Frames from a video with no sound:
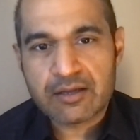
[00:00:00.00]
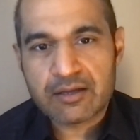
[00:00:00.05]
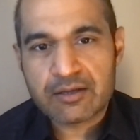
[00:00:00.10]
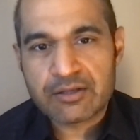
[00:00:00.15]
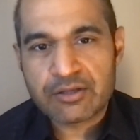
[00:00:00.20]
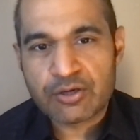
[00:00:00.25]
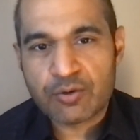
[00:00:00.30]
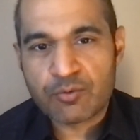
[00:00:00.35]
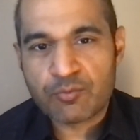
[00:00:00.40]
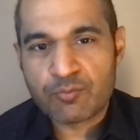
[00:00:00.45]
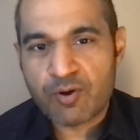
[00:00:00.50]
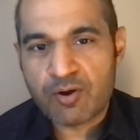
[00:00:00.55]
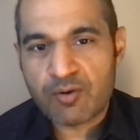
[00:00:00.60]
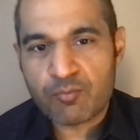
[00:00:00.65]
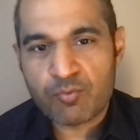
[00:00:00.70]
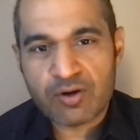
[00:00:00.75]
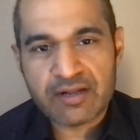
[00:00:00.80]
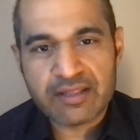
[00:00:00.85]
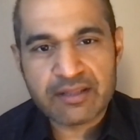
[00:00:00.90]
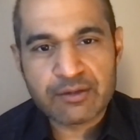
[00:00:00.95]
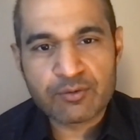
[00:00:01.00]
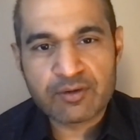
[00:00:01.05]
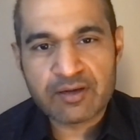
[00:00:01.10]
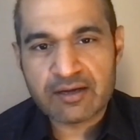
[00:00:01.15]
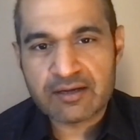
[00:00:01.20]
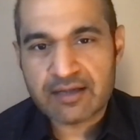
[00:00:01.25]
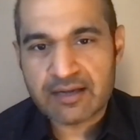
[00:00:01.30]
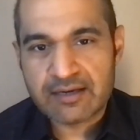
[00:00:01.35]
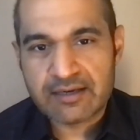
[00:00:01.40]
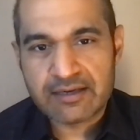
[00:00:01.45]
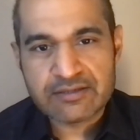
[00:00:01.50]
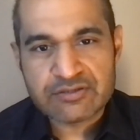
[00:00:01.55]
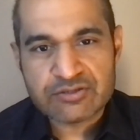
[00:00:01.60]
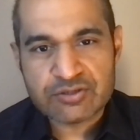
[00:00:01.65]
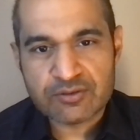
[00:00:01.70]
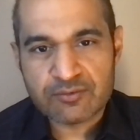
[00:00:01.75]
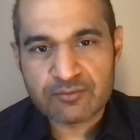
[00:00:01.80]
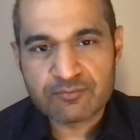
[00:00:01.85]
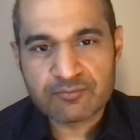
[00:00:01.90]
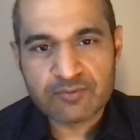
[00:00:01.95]
What are you currently
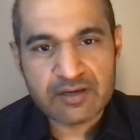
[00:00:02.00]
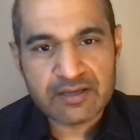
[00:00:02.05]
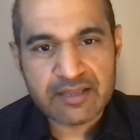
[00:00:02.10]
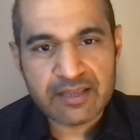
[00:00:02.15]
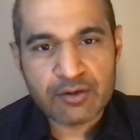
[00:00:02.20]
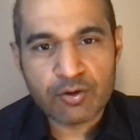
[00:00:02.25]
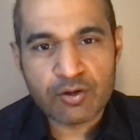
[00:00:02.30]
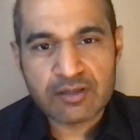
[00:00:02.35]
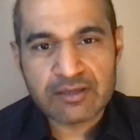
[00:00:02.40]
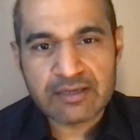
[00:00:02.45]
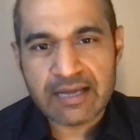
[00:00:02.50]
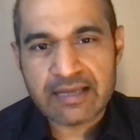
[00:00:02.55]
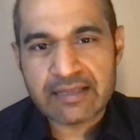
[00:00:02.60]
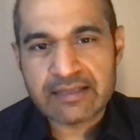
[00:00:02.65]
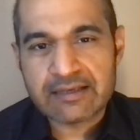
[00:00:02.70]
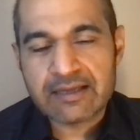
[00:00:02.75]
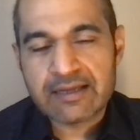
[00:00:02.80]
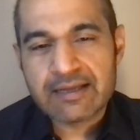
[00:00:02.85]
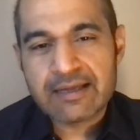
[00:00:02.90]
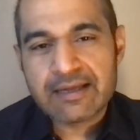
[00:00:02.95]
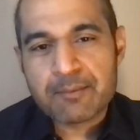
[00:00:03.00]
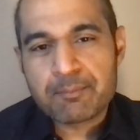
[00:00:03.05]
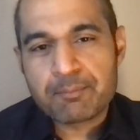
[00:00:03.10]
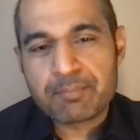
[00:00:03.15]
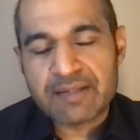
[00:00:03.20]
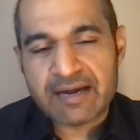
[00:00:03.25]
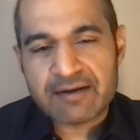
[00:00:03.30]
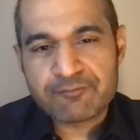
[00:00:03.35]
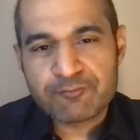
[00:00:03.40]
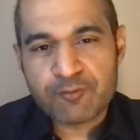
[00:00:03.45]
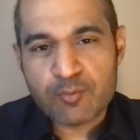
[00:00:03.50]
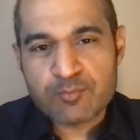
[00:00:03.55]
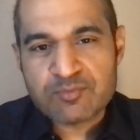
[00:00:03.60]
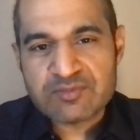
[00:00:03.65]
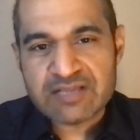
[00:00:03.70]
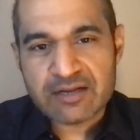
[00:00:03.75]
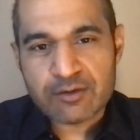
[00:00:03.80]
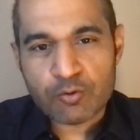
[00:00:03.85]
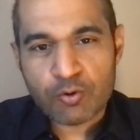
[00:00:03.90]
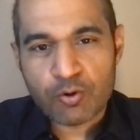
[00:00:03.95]
sort of working on?
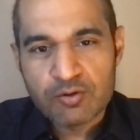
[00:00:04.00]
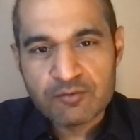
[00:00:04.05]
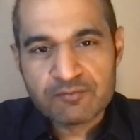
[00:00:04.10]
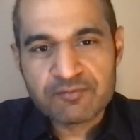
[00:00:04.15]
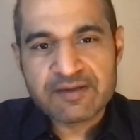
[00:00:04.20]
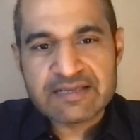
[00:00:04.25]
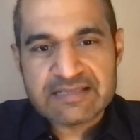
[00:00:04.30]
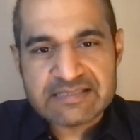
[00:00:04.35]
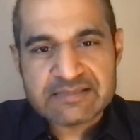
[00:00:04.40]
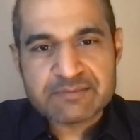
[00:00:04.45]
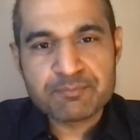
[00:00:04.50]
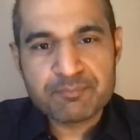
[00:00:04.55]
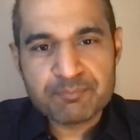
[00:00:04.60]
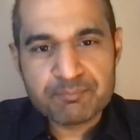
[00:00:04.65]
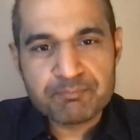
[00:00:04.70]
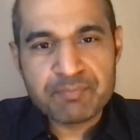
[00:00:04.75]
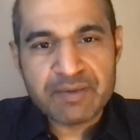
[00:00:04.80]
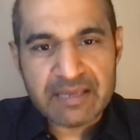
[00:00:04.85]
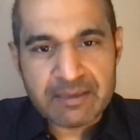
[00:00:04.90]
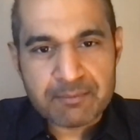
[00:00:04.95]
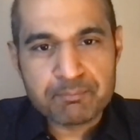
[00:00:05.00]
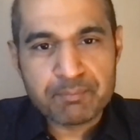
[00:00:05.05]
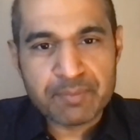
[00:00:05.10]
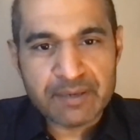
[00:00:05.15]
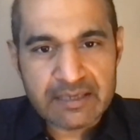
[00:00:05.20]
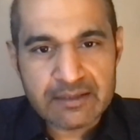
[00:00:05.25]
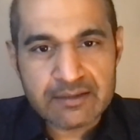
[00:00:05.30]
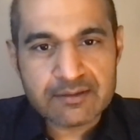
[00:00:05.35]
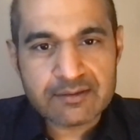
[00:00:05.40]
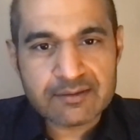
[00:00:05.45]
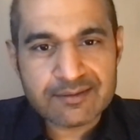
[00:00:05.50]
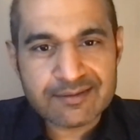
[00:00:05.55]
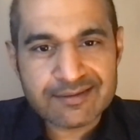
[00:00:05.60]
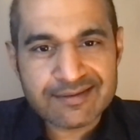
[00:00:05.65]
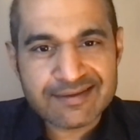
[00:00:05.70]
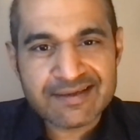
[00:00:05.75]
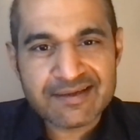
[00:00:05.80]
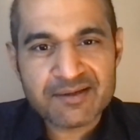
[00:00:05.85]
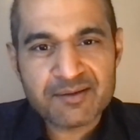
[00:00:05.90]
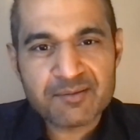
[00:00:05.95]
Platforms are always being built
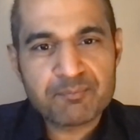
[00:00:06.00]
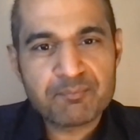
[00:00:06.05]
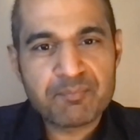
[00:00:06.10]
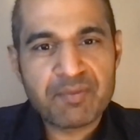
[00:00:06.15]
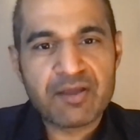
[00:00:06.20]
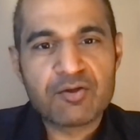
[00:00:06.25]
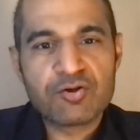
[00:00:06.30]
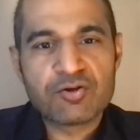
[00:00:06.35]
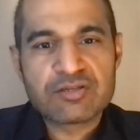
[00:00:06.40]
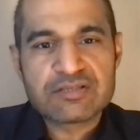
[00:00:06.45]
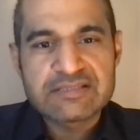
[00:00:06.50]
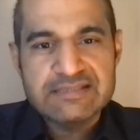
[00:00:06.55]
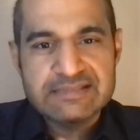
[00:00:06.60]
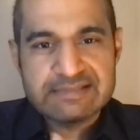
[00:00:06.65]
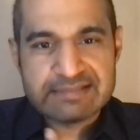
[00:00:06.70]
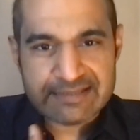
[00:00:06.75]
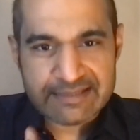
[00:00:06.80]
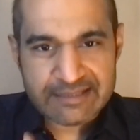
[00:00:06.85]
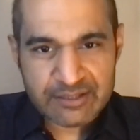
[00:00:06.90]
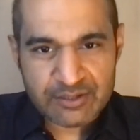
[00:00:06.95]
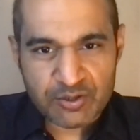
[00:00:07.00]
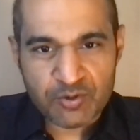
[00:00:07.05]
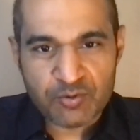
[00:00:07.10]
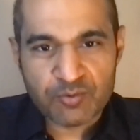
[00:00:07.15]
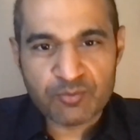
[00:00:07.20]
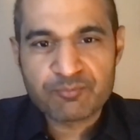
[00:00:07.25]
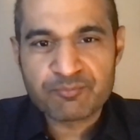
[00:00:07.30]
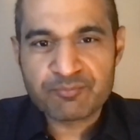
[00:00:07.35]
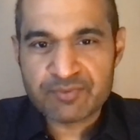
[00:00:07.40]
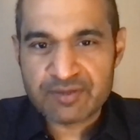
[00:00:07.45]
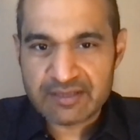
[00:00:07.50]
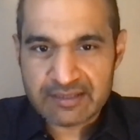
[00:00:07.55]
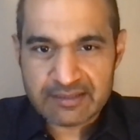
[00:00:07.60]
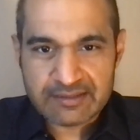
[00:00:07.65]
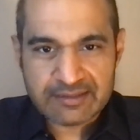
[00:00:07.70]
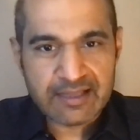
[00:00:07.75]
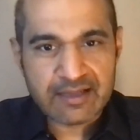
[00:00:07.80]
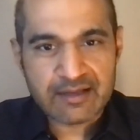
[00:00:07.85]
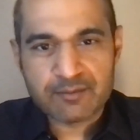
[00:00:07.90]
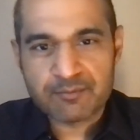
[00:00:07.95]
because
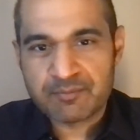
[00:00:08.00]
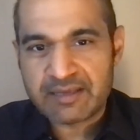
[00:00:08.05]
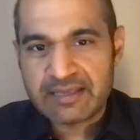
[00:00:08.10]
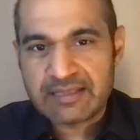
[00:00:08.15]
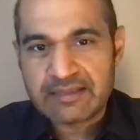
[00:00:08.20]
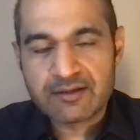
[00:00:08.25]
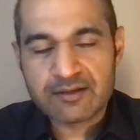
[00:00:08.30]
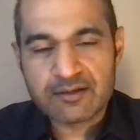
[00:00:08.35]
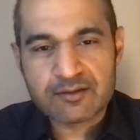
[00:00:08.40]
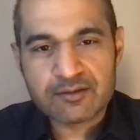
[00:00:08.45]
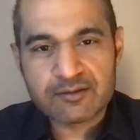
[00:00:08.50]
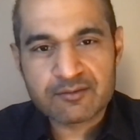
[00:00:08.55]
they are either